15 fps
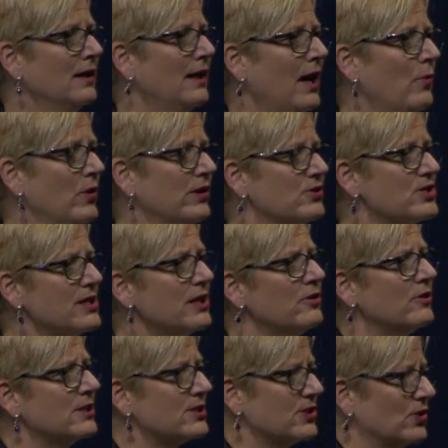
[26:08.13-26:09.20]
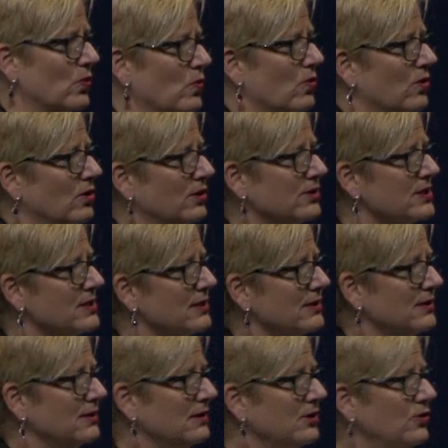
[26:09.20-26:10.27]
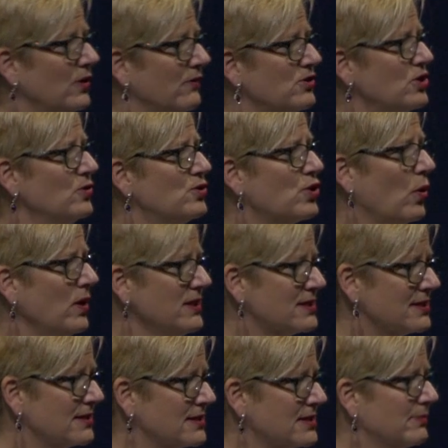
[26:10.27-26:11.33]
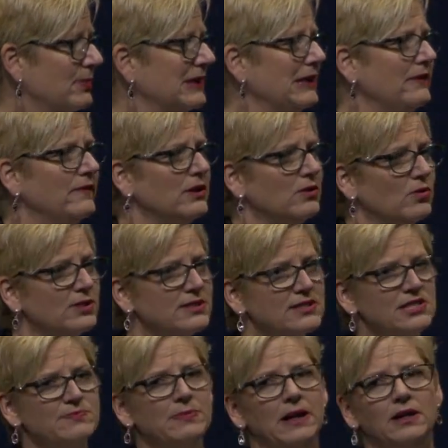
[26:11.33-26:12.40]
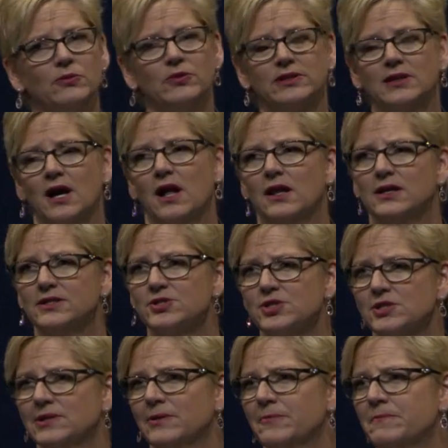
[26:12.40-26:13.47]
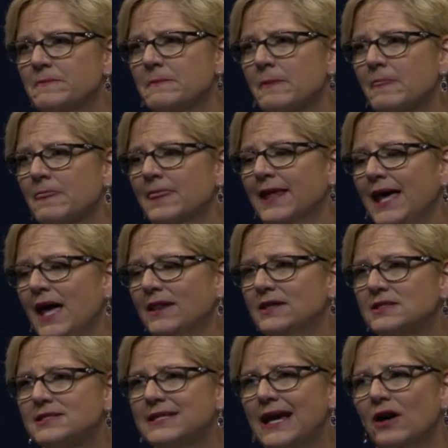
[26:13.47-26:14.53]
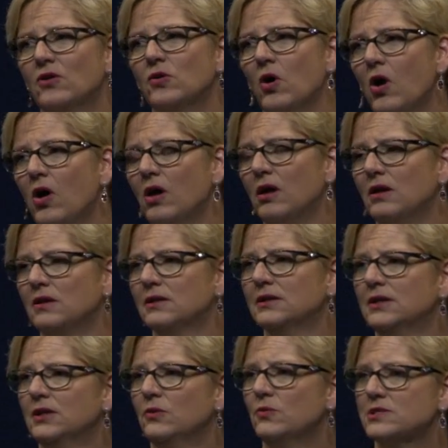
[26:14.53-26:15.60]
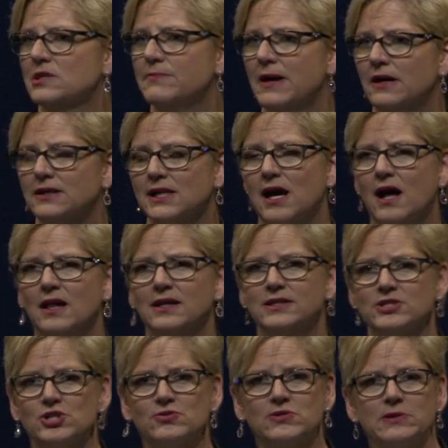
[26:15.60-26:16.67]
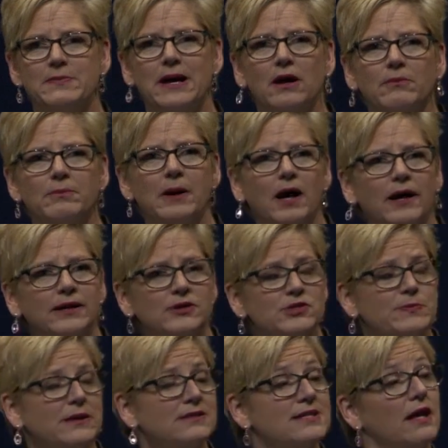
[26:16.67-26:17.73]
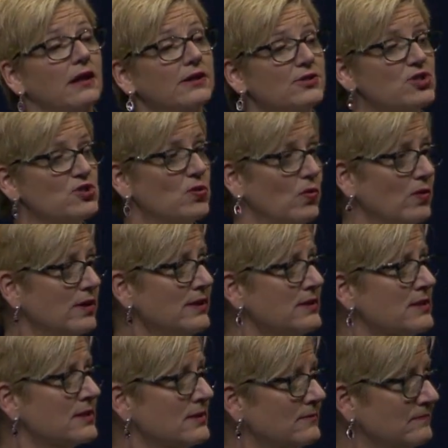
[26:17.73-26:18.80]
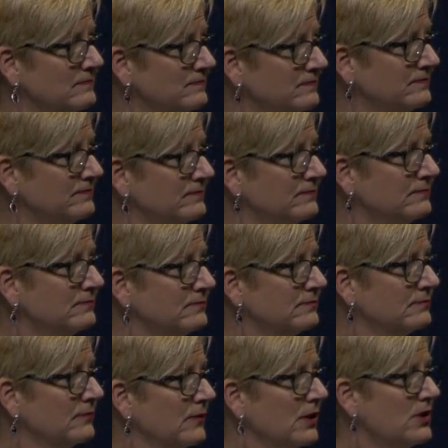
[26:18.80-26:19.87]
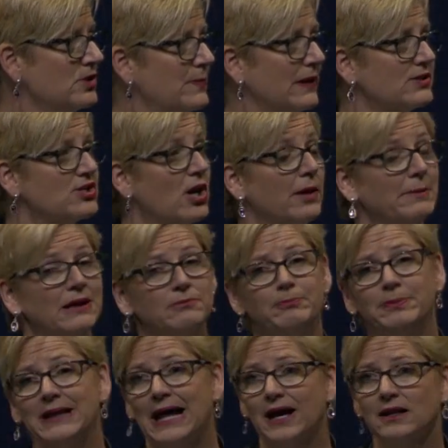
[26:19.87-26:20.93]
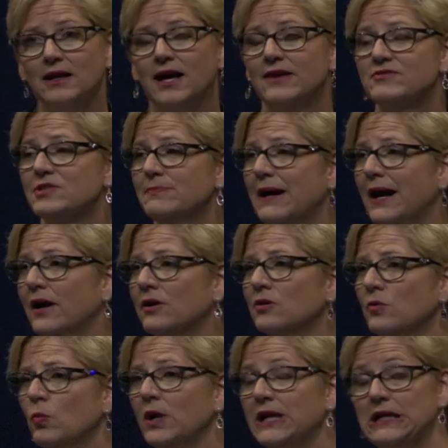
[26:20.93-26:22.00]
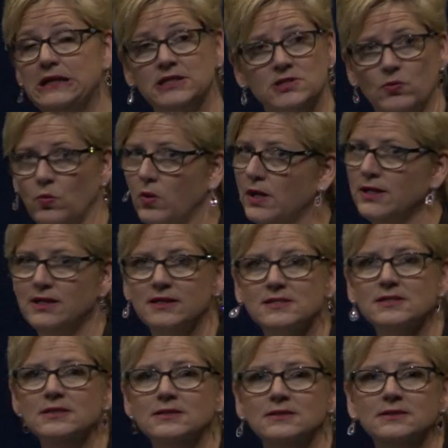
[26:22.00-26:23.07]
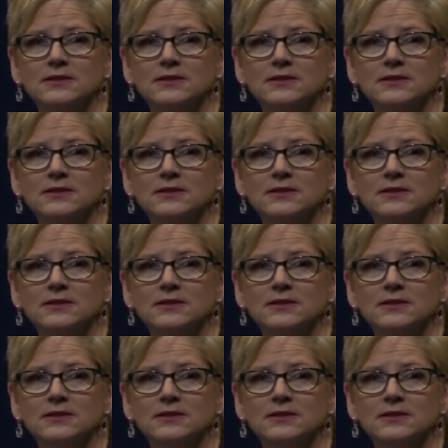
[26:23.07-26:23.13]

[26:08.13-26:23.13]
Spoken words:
And when there's ignorance in the world, you have two choices: to believe it or dispel it with knowledge. And this town hall was about knowledge. It was about bonding. It was about telling stories. It was about talking about Black Lives Matter and what it is and what it isn't.